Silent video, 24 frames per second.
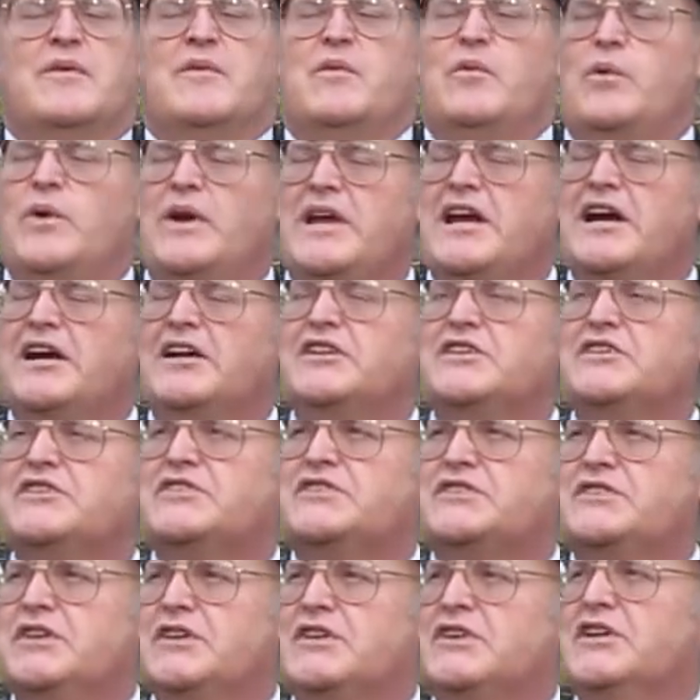We
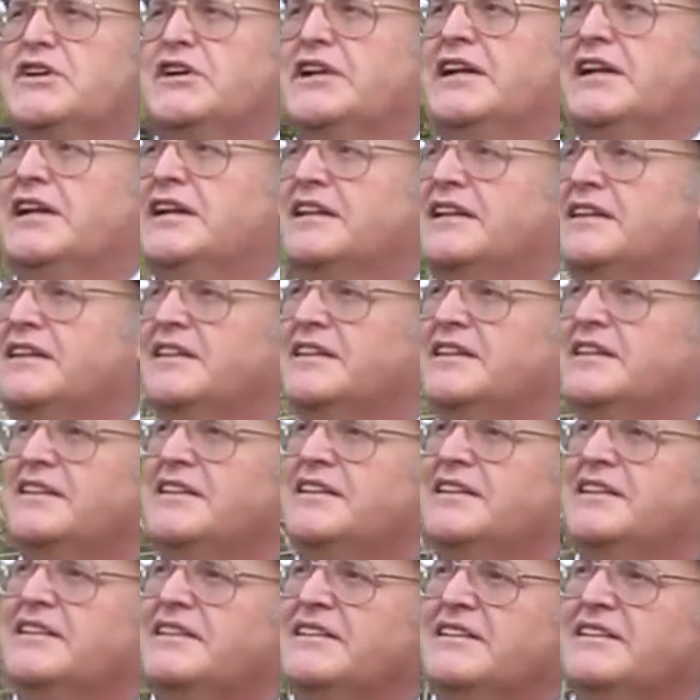understood
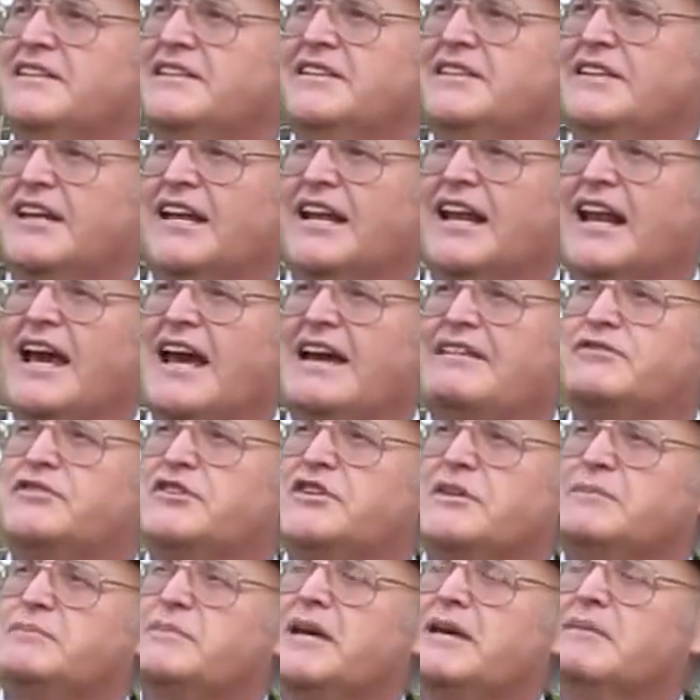that life
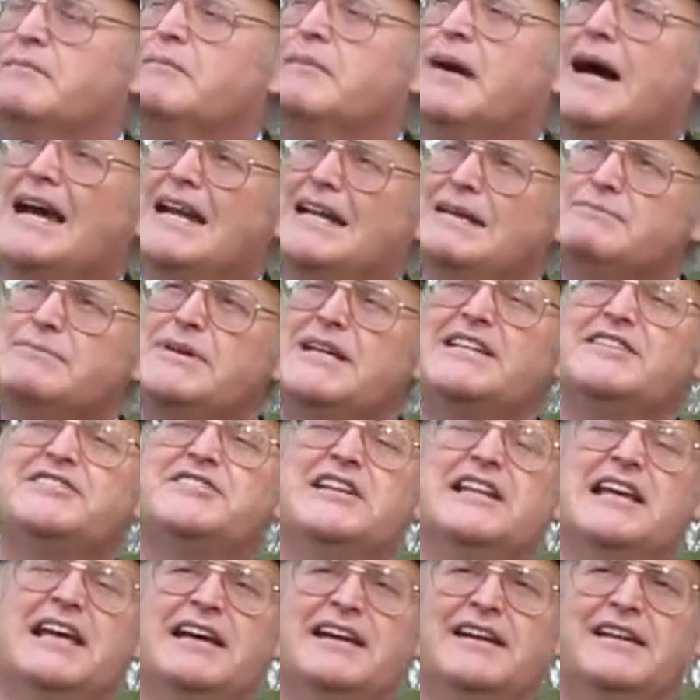could be mighty
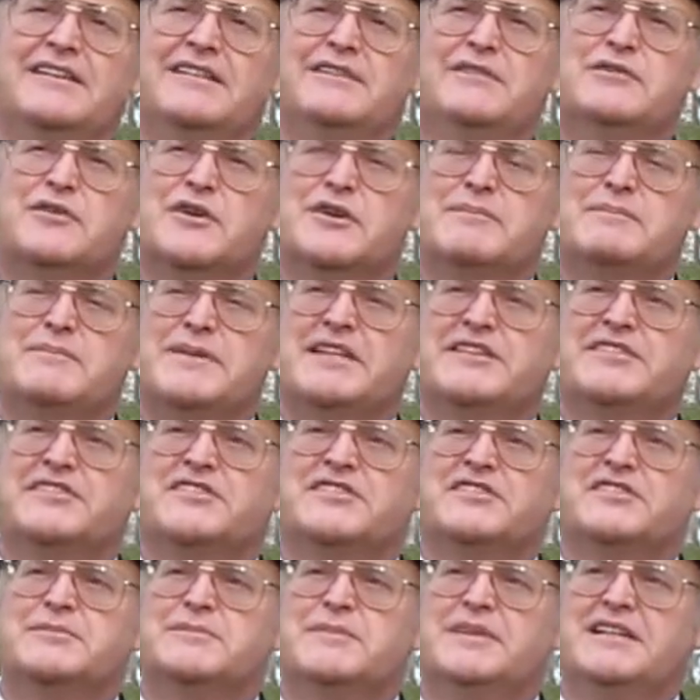busy for a
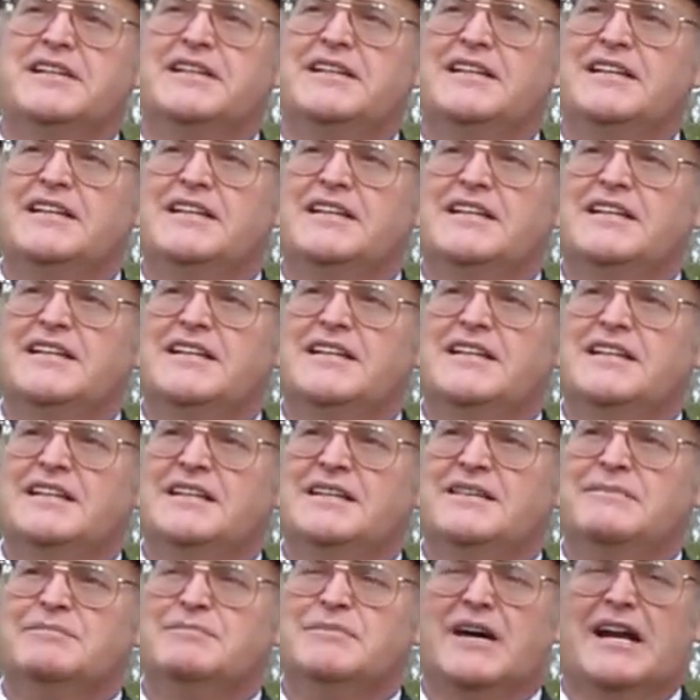businessman,
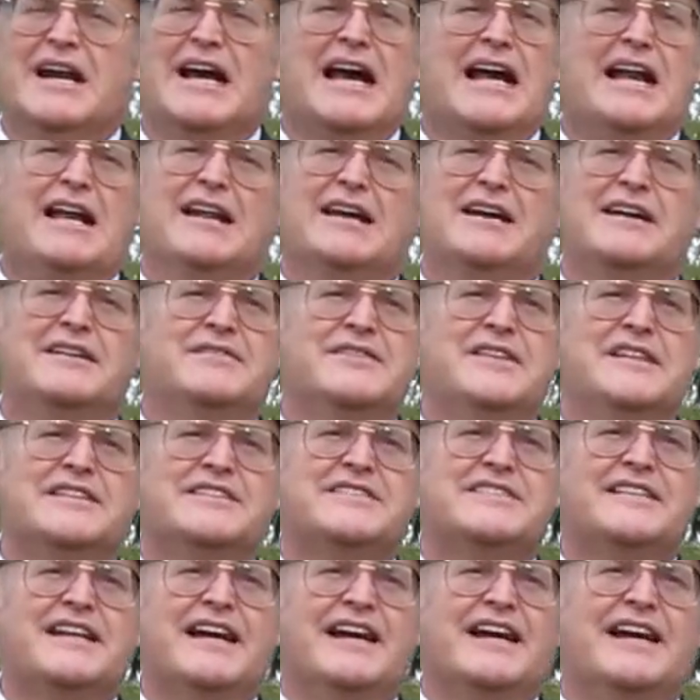but I love
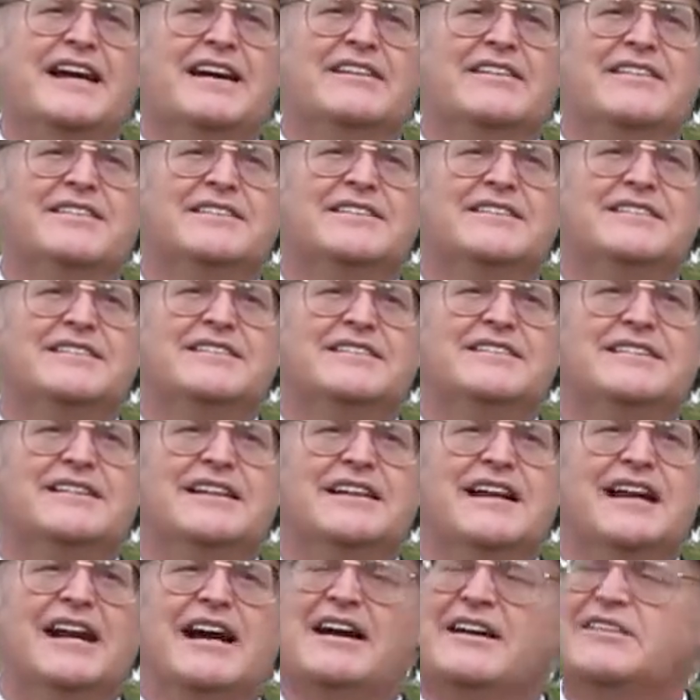this town,
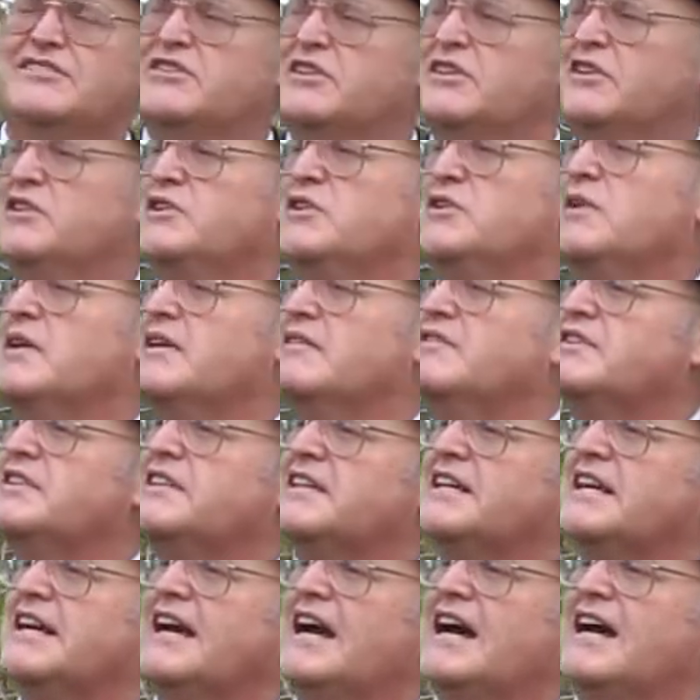and I was going to do
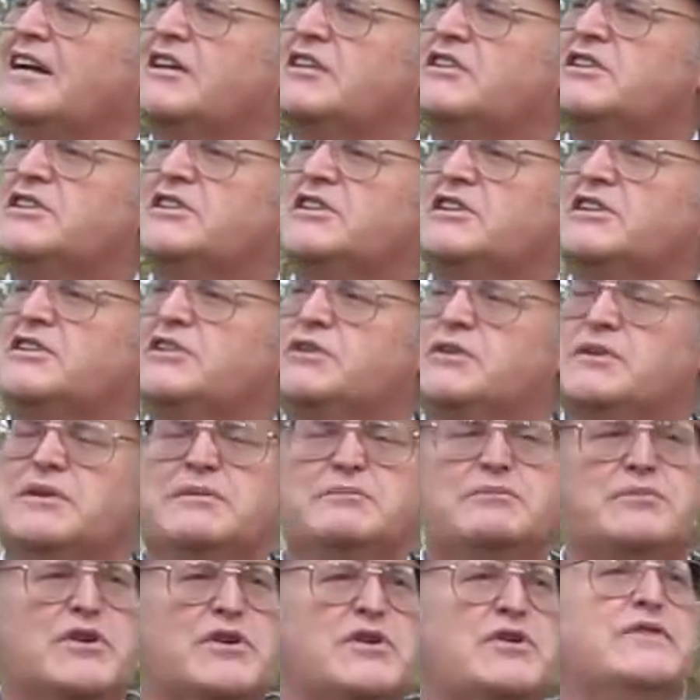everything I could to
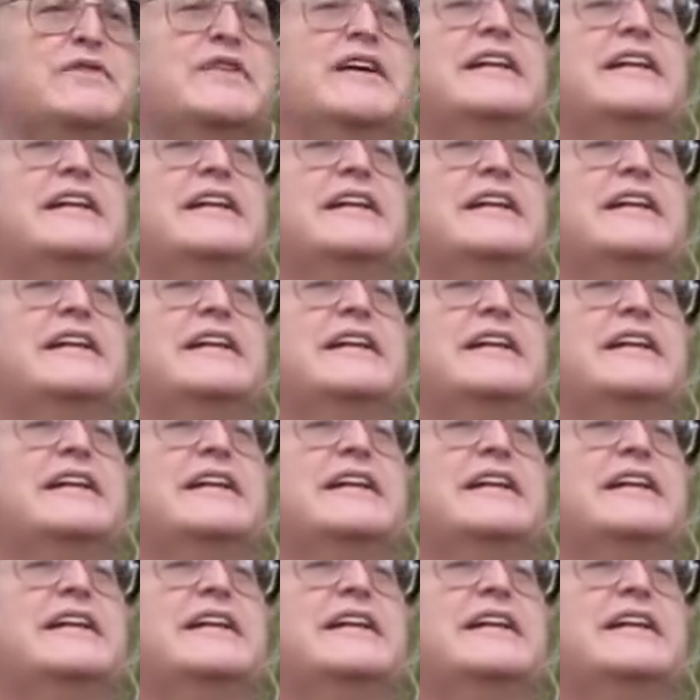improve it.